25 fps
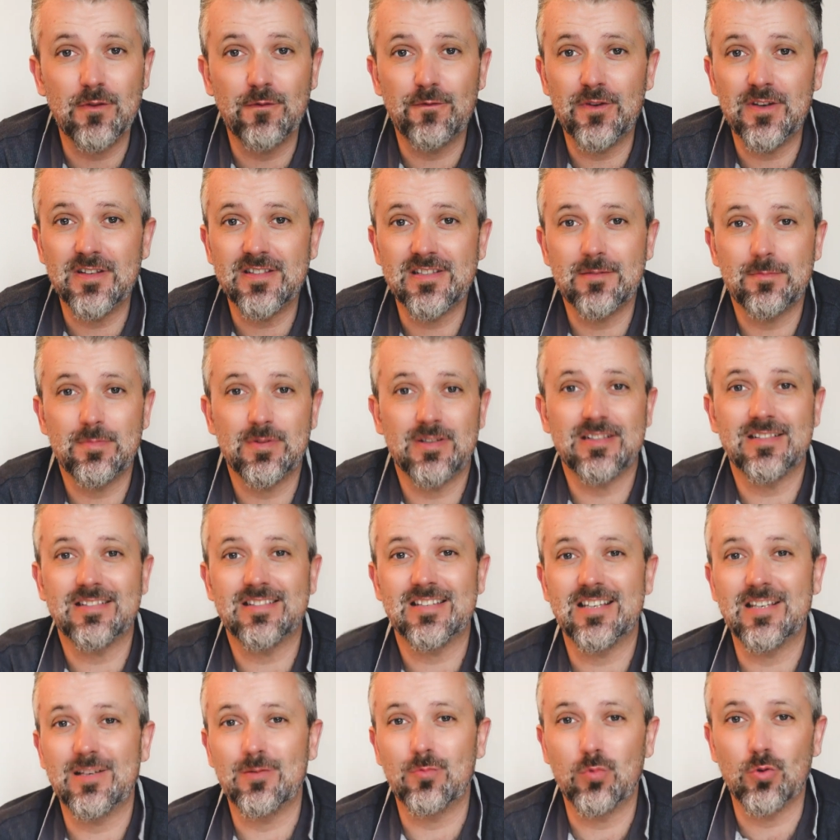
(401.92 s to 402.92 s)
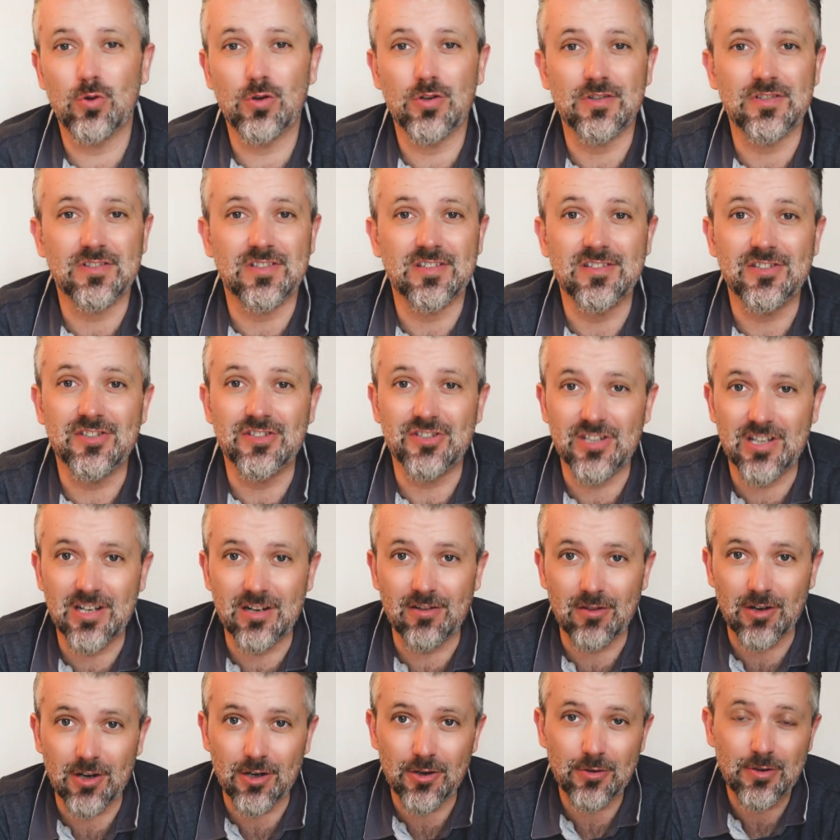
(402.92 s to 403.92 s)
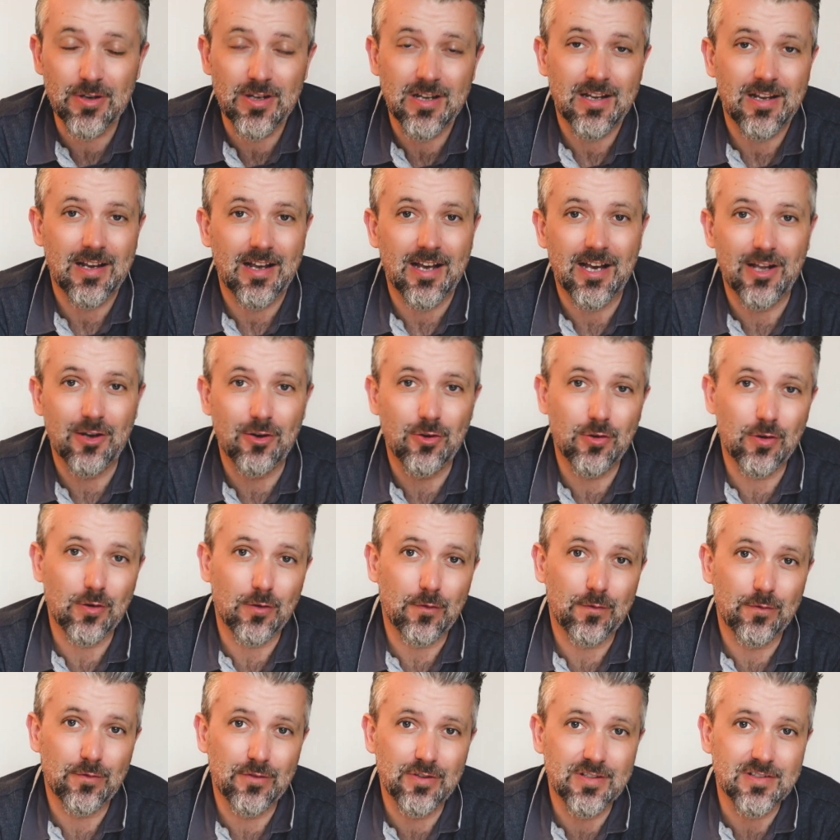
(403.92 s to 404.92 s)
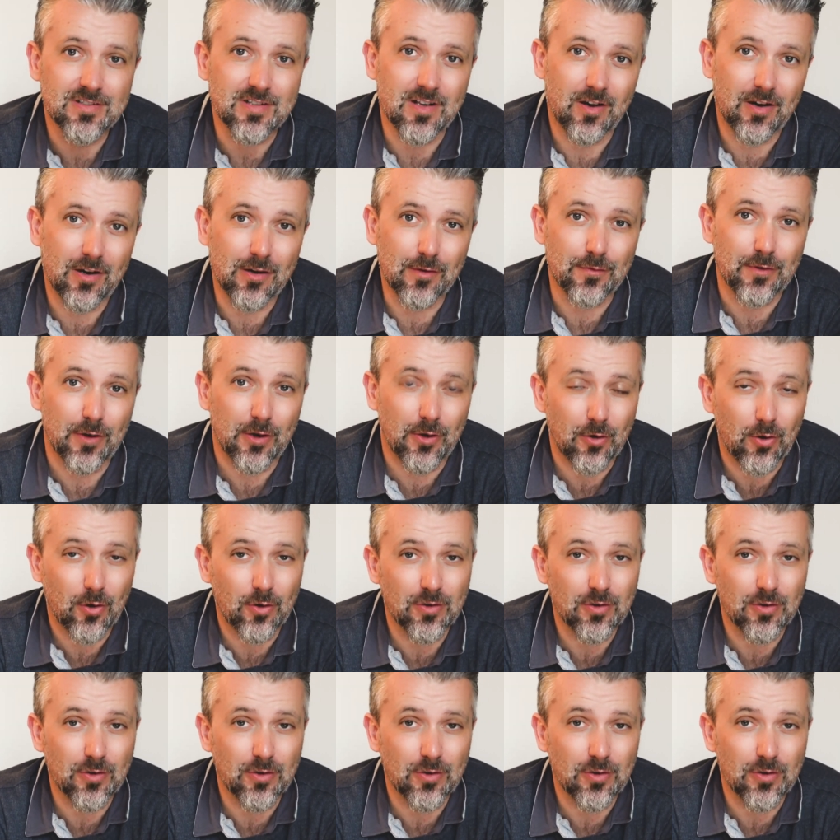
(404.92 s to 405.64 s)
visibility was 0 and look for his iPhone,